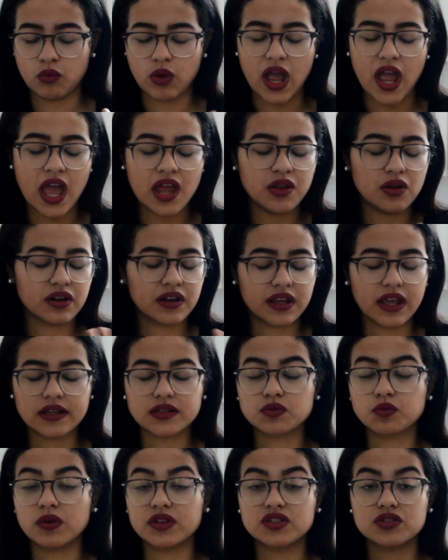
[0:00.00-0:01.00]
I don't
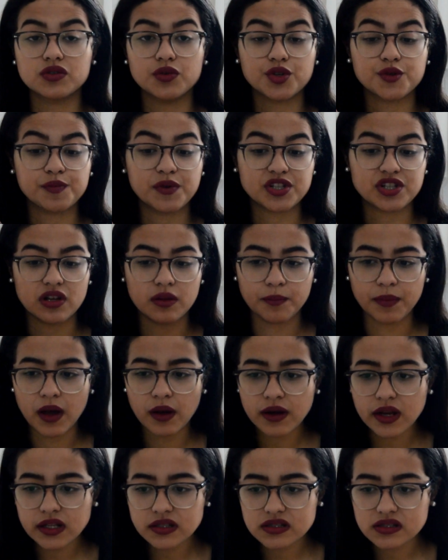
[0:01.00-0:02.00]
get what's so special
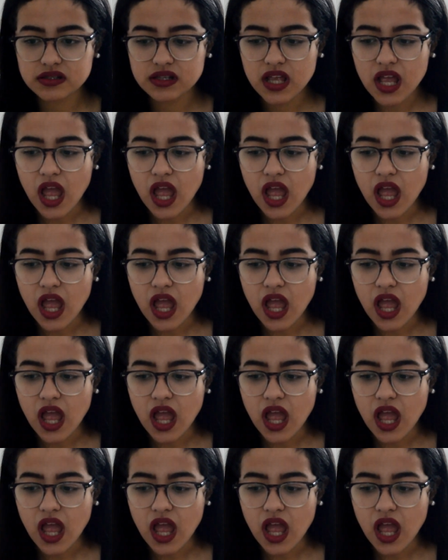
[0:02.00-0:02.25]
about it.